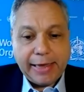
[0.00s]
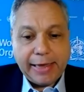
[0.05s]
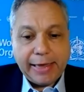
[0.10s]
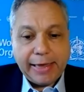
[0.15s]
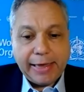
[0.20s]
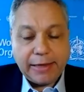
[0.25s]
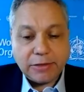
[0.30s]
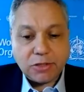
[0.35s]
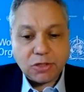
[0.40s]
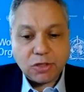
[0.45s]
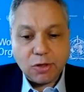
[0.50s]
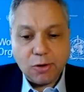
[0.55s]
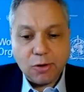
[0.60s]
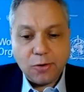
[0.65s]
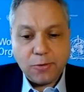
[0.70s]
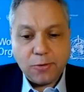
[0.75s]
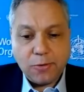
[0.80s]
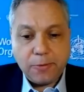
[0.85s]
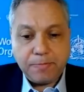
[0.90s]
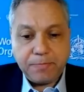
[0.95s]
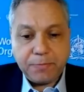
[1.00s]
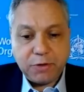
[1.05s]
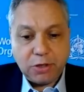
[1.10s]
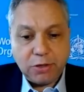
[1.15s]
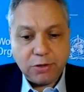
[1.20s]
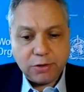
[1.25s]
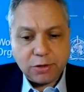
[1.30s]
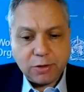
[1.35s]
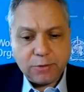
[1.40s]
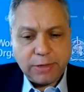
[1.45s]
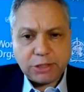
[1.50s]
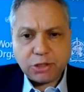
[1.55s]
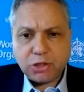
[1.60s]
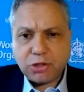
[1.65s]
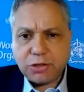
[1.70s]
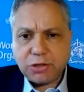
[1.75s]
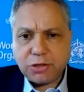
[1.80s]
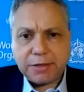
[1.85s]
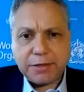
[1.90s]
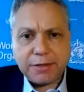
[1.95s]
And so to your
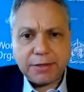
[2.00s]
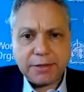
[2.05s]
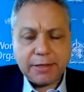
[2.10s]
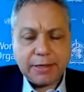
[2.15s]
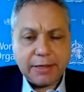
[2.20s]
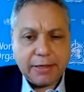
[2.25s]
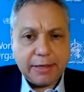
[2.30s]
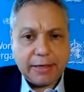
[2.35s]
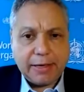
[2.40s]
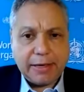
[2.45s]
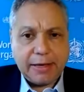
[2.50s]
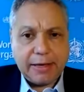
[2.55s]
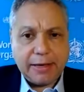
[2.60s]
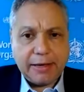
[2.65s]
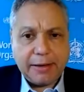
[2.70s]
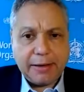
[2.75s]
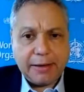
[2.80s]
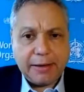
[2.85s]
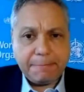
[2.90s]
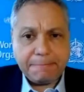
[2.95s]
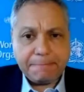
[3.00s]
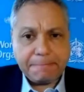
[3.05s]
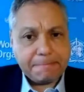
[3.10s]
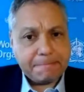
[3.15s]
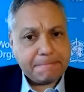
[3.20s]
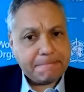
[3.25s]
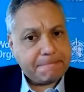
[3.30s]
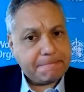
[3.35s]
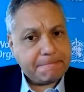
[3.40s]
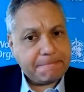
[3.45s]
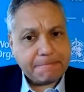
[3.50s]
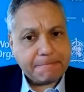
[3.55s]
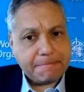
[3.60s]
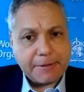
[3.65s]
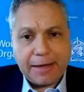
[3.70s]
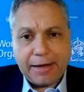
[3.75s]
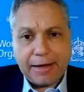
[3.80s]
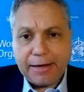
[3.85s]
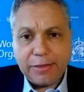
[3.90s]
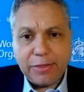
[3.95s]
question,
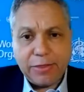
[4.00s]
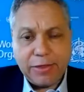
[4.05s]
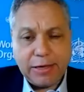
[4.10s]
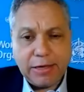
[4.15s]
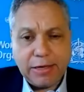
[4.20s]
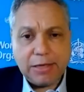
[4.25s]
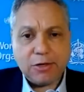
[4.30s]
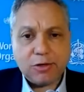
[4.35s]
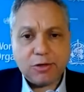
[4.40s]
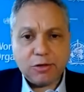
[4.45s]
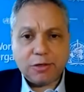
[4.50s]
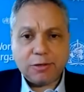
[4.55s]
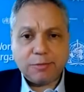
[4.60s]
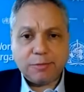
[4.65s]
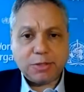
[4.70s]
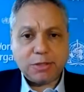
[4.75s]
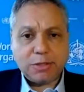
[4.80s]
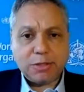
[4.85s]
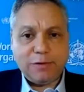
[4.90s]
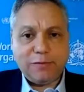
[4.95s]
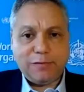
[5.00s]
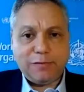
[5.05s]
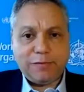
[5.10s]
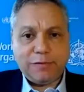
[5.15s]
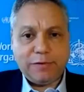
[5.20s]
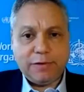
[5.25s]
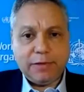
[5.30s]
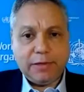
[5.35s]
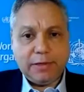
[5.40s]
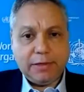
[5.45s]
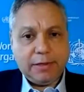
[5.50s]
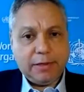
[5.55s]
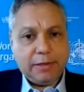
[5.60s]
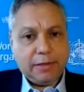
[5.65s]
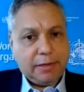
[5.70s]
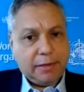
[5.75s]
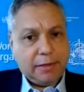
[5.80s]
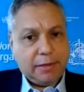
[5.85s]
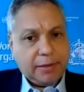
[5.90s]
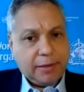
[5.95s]
I think in terms of
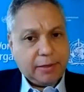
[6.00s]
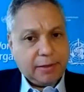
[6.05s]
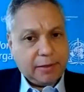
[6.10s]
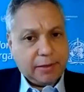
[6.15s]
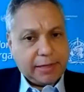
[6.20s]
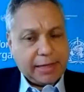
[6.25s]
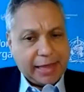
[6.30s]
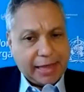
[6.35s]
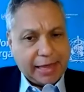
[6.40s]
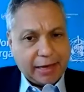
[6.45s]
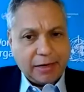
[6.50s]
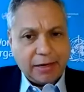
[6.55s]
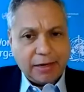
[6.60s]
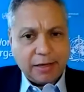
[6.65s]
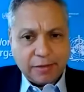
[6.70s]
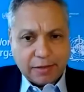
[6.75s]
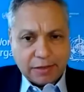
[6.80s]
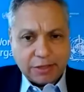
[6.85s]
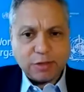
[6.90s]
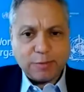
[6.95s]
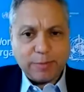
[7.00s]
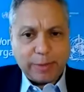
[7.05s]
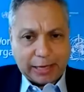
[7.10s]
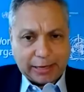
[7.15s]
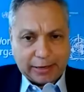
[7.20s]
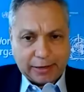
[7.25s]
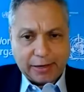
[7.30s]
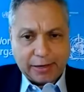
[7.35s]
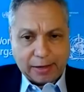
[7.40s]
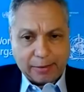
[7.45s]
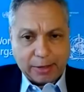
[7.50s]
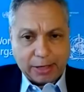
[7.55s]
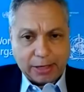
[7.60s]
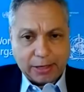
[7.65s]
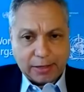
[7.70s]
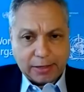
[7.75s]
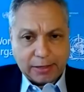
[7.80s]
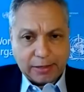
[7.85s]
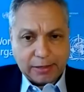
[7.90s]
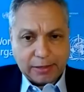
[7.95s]
ending this
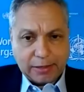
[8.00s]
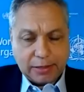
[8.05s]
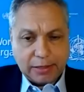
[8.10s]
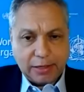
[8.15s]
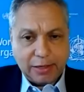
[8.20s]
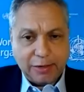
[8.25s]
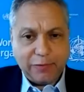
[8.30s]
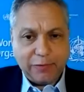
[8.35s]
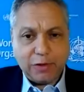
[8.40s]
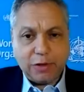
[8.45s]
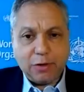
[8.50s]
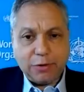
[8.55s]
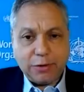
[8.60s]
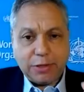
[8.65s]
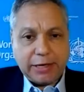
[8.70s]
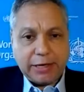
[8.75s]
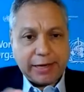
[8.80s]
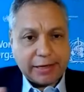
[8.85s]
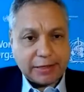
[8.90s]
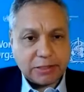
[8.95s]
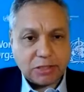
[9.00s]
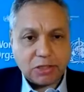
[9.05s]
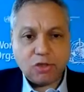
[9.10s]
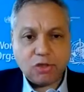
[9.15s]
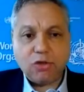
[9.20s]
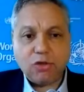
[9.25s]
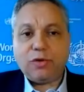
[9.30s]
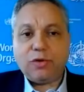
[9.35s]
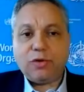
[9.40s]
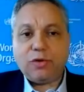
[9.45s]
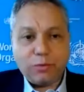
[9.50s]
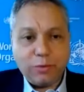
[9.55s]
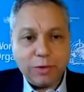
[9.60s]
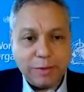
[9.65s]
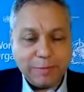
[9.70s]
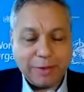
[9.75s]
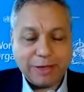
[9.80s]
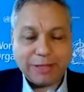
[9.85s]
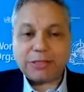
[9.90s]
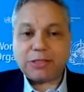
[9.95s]
pandemic, even though in the next 2 to
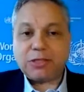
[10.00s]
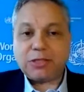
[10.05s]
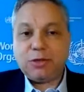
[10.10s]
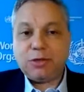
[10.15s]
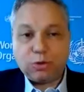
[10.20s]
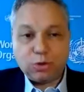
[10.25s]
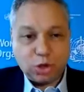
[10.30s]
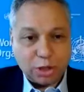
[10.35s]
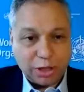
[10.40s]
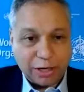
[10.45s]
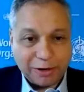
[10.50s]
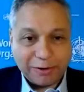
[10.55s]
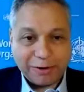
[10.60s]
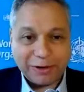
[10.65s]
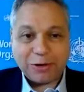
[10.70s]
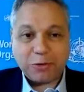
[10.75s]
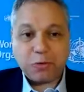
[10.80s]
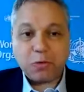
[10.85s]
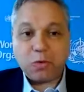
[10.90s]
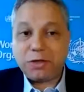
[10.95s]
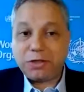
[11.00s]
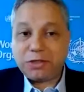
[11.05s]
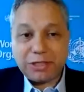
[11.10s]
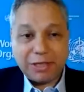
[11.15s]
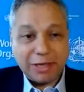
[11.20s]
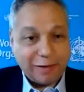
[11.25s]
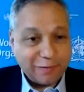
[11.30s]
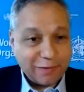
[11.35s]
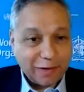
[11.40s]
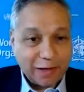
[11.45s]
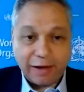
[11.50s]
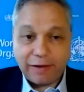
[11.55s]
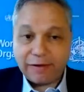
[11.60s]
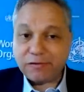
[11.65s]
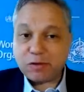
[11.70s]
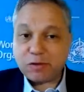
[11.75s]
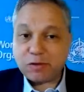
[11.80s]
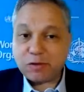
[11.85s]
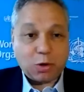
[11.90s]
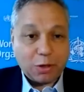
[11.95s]
3 months, dose sharing will save
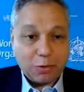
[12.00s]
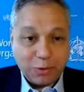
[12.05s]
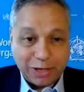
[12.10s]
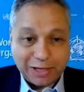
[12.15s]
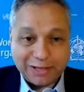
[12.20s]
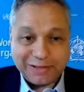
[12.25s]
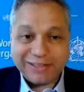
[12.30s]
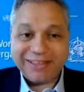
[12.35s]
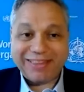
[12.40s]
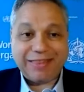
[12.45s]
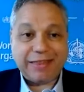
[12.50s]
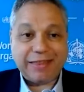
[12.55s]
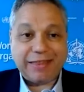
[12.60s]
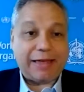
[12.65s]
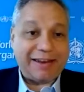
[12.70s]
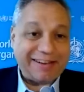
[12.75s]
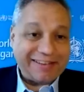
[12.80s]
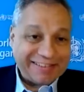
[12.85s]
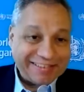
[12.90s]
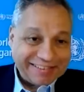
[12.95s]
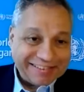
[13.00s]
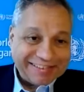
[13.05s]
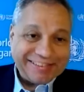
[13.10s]
lives more quickly than